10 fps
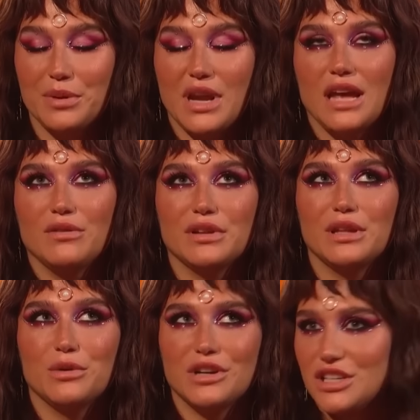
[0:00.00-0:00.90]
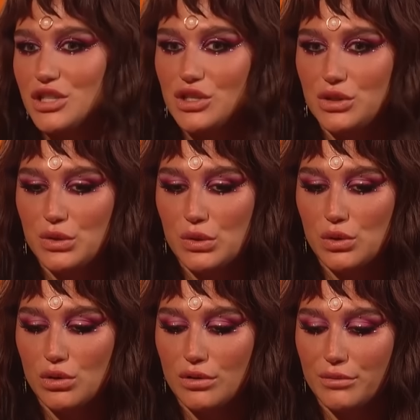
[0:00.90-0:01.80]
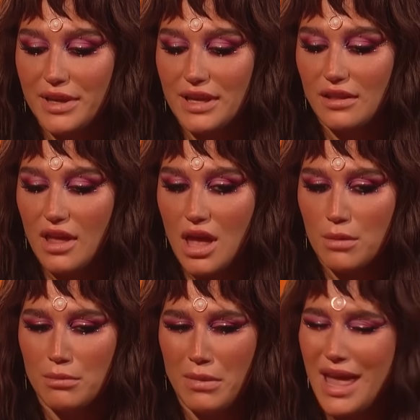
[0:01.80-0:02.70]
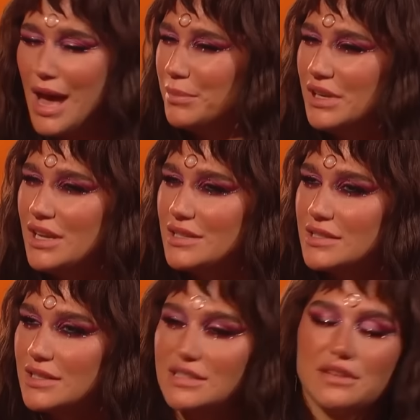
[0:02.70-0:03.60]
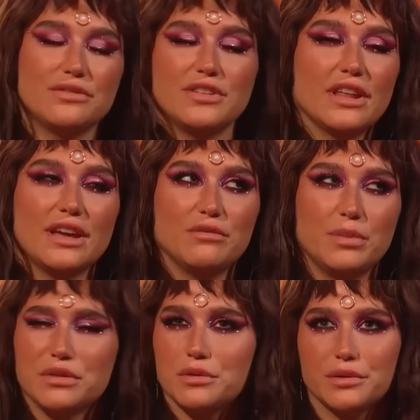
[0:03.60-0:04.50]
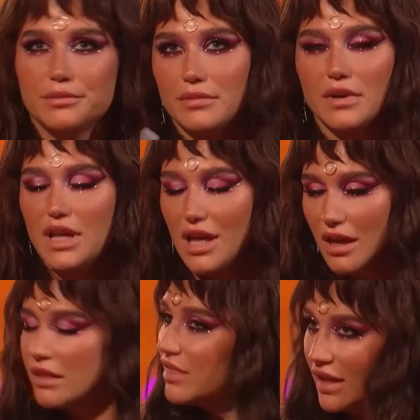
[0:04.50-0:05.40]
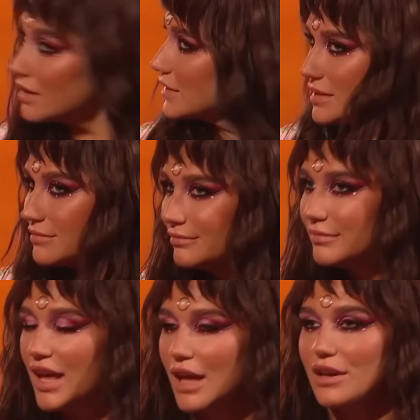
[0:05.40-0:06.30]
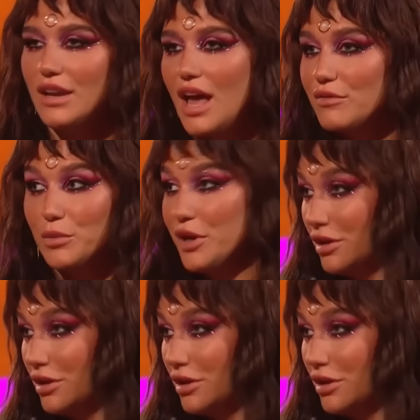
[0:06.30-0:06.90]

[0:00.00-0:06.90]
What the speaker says: but I really wanted to reclaim my happiness because I feel like I've been through things, and haven't we